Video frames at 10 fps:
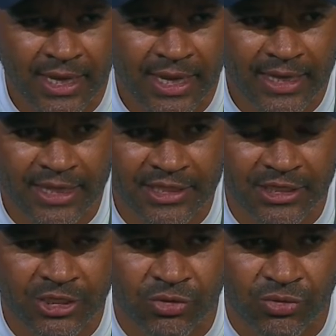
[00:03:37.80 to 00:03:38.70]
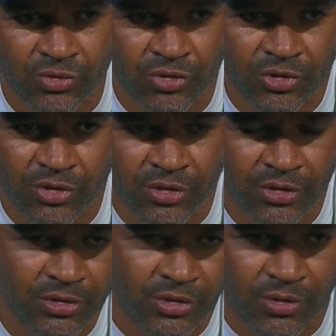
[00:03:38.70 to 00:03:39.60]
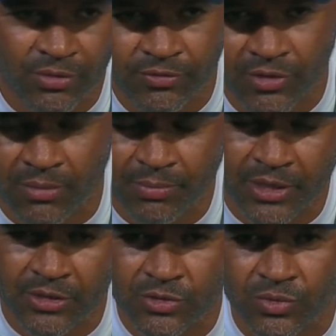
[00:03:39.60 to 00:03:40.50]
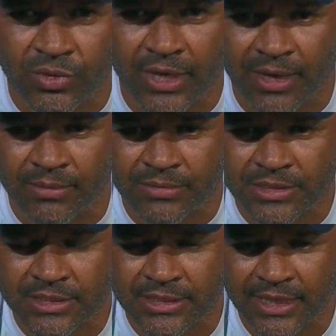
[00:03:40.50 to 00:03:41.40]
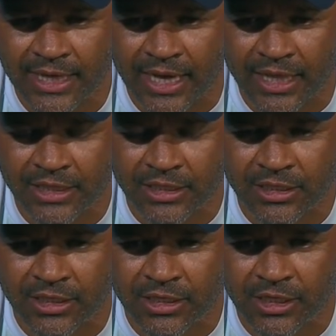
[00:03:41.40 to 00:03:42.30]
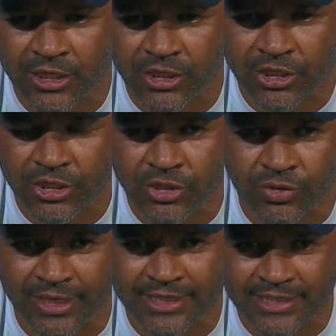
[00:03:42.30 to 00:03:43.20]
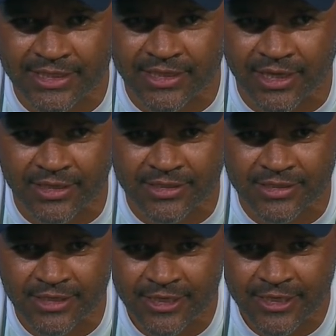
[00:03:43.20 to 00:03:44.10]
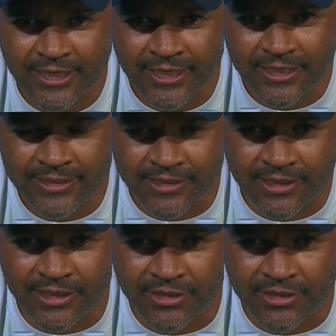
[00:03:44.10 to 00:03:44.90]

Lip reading: And I think if you compare the two games, I think you can see that it's really